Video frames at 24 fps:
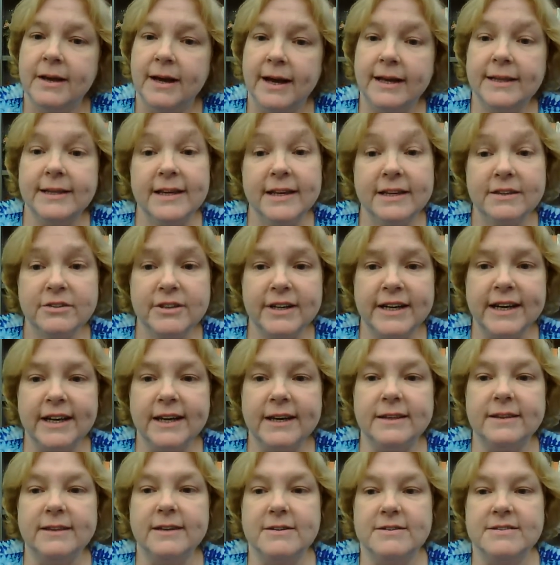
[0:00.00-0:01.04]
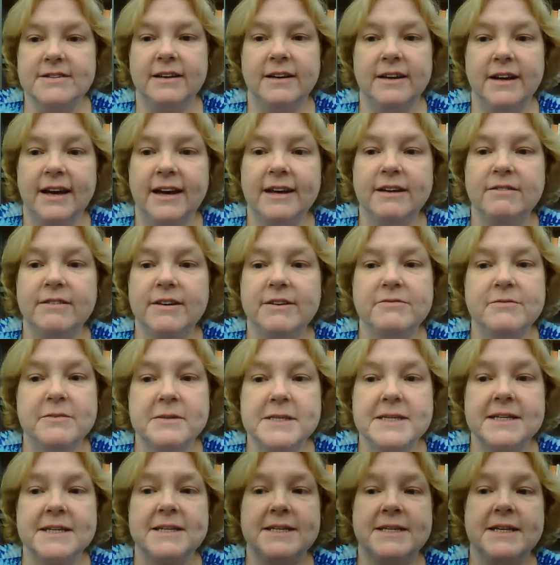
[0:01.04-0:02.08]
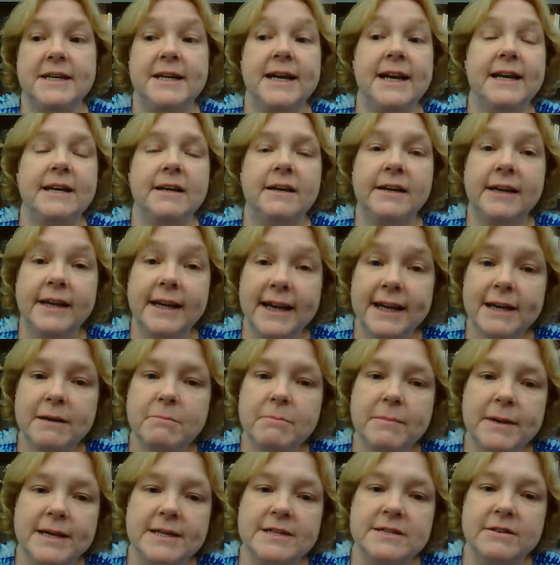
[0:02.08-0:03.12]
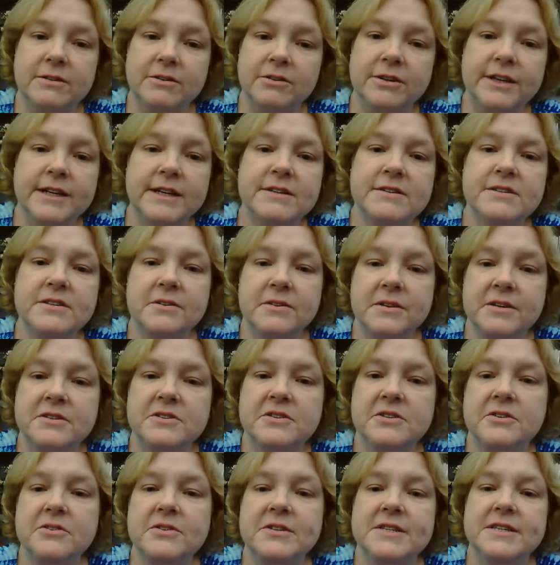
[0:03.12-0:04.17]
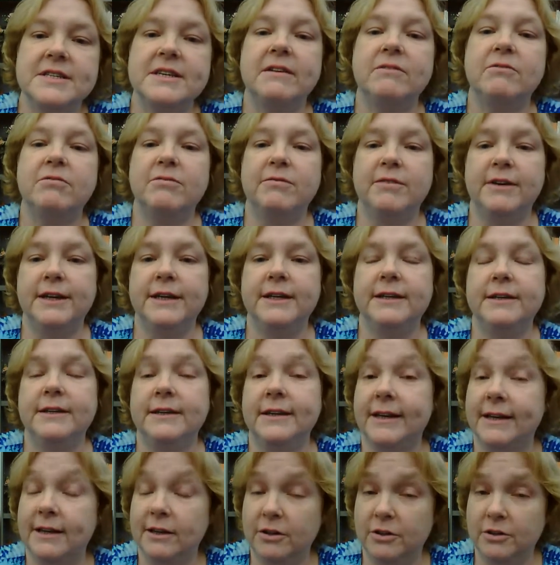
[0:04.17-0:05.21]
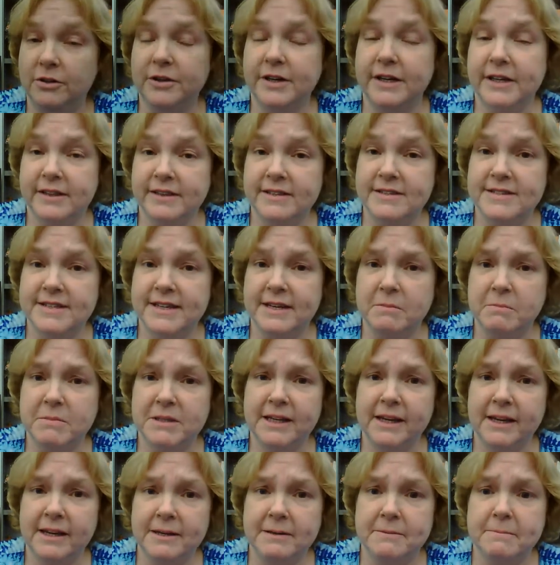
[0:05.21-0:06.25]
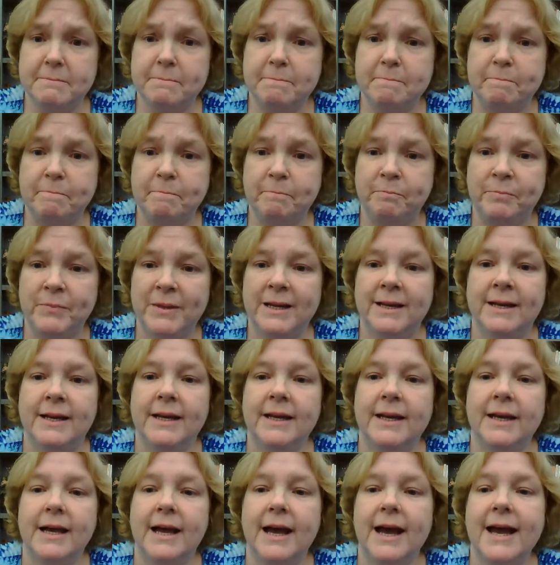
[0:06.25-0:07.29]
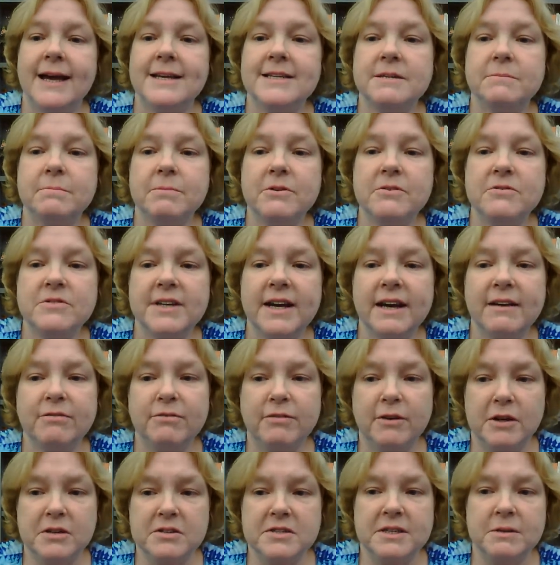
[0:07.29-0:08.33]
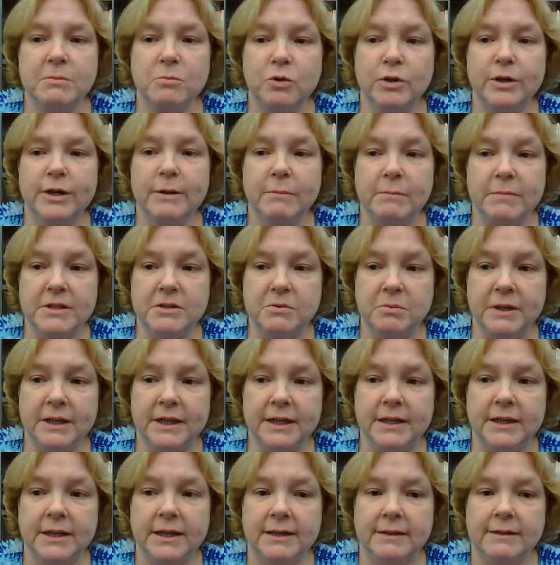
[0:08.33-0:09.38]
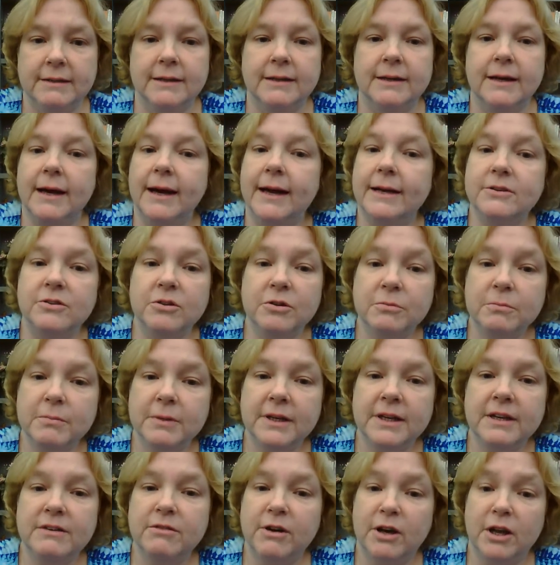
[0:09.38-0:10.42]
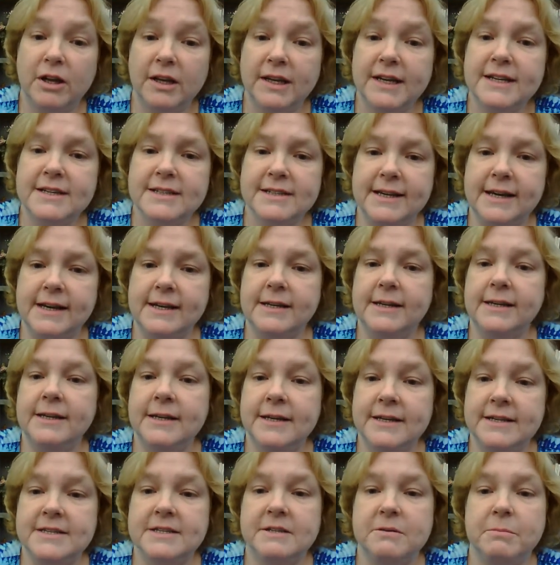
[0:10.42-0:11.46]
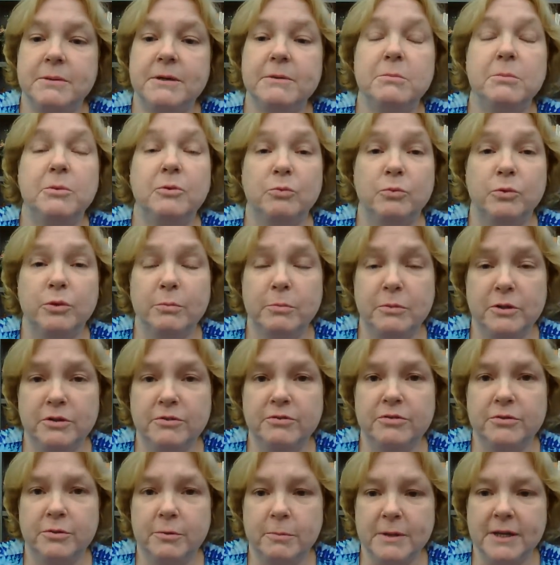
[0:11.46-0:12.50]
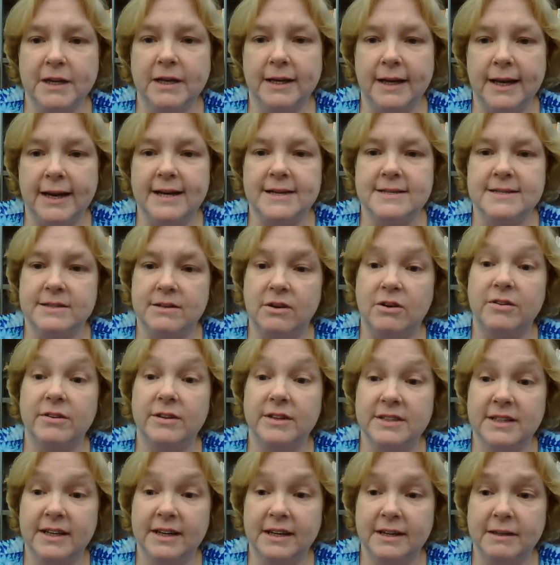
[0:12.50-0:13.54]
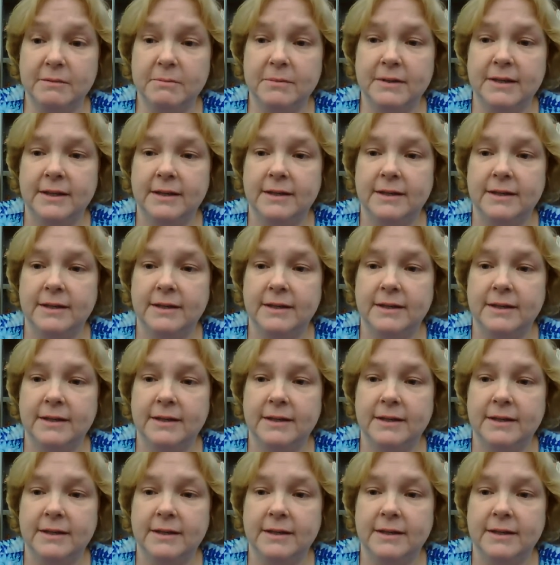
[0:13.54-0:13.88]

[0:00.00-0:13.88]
On the other hand, there's a lot of emphasis today on game-based learning so that students have fun and learn at the same time. I suppose I fall somewhere in between. I don't believe all anxiety needs to be removed from the class all the time.